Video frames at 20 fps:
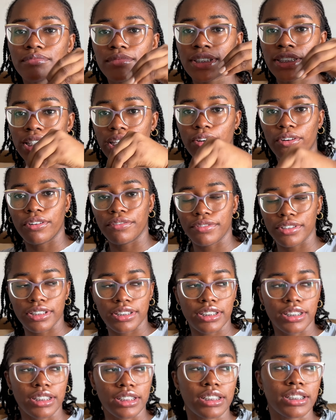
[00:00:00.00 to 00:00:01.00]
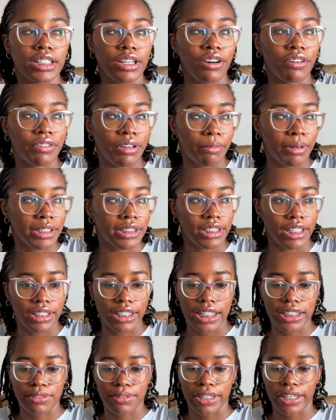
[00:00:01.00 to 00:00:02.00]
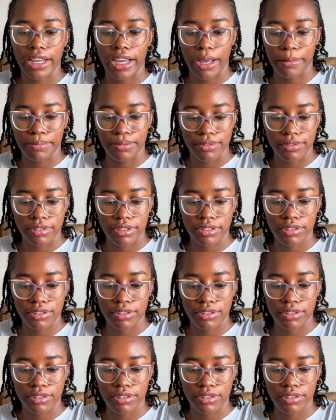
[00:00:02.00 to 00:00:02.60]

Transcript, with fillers: thick of it, in the thick of Harmattan. That's when it happens.